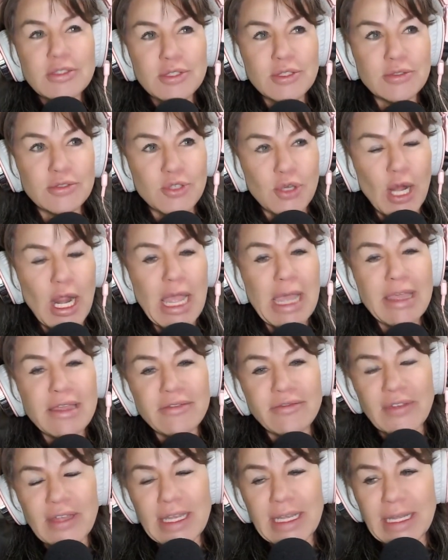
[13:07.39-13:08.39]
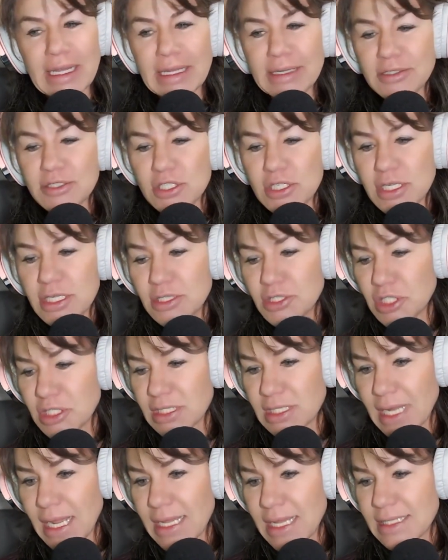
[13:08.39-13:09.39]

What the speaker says: to drive, and she just